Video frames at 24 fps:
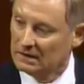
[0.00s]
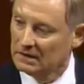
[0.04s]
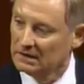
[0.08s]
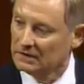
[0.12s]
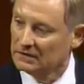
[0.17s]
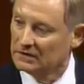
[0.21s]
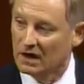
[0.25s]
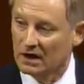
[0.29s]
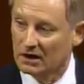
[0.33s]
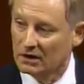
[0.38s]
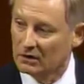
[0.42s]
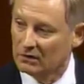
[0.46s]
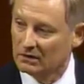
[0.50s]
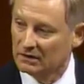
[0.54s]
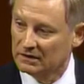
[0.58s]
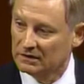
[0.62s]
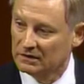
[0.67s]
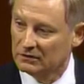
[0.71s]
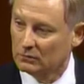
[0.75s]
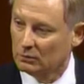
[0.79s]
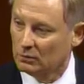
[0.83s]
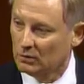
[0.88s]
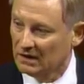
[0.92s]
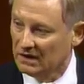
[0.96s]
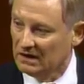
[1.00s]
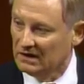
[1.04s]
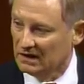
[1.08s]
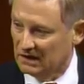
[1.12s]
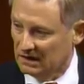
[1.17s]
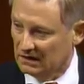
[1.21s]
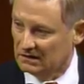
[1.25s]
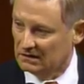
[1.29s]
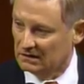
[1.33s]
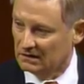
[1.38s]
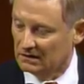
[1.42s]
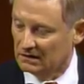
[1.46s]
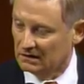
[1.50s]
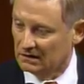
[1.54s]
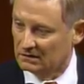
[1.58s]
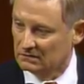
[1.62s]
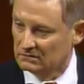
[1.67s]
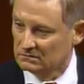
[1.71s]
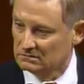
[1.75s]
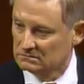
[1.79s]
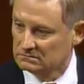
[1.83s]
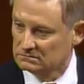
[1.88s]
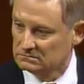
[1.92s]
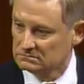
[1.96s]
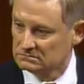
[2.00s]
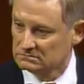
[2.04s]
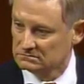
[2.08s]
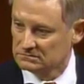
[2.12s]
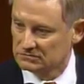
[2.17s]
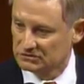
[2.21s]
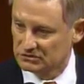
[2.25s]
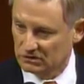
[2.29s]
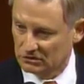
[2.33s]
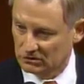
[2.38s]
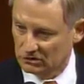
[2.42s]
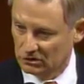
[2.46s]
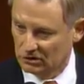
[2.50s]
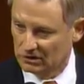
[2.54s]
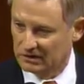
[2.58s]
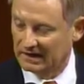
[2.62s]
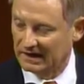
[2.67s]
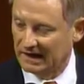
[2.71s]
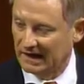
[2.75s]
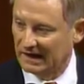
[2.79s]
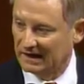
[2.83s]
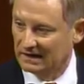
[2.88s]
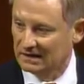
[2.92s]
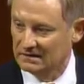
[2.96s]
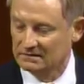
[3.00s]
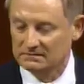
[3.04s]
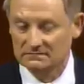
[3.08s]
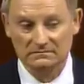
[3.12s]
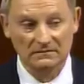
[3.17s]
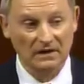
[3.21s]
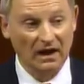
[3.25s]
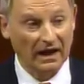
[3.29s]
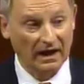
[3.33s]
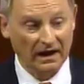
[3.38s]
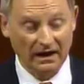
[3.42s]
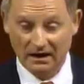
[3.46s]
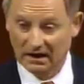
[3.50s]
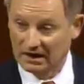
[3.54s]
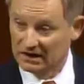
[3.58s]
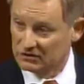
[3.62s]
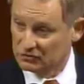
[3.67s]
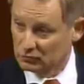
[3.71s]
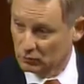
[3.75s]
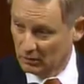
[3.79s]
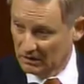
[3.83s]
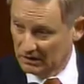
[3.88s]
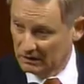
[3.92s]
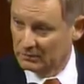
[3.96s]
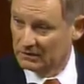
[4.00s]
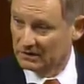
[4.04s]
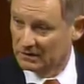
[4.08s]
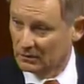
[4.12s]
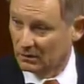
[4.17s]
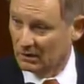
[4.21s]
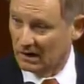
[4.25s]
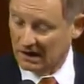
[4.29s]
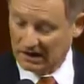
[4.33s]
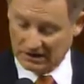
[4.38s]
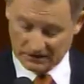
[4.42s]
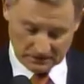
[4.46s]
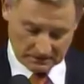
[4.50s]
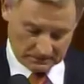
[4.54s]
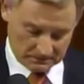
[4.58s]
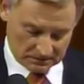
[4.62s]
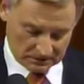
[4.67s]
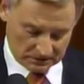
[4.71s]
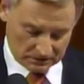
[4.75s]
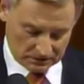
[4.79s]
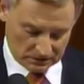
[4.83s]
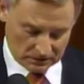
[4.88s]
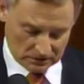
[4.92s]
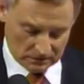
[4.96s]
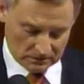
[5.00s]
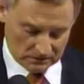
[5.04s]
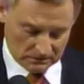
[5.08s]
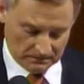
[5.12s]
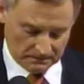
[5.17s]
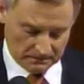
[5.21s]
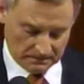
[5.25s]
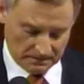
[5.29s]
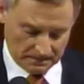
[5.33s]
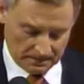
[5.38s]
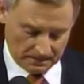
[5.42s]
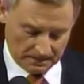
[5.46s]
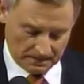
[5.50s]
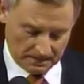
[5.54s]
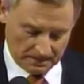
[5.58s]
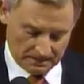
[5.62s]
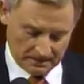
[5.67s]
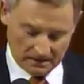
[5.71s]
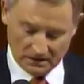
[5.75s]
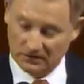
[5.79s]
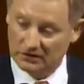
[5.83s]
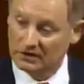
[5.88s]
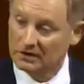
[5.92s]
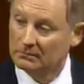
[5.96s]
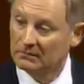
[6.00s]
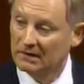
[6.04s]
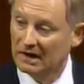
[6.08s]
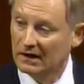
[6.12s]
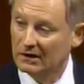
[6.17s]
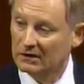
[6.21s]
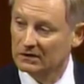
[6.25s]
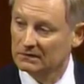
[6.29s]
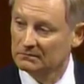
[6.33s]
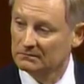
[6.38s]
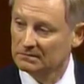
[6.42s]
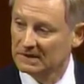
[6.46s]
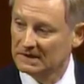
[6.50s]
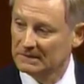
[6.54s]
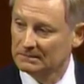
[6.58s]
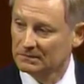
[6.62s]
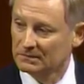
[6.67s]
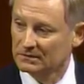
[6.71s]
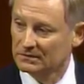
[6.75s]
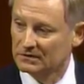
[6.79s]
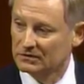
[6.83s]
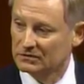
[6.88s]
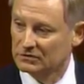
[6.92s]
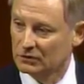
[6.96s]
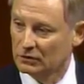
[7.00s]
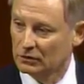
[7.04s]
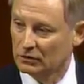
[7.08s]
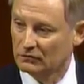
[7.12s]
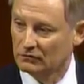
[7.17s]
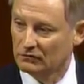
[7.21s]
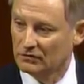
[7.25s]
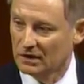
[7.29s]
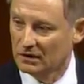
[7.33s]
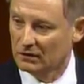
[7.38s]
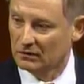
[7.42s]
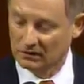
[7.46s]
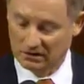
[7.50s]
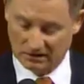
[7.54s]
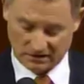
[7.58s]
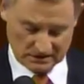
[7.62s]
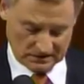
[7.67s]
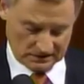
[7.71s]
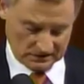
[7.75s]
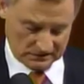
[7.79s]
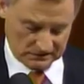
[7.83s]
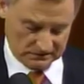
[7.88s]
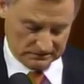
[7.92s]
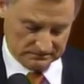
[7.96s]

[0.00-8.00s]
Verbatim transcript: Not only do we need to know, to look at it, as we require them to do, the American people deserve no less.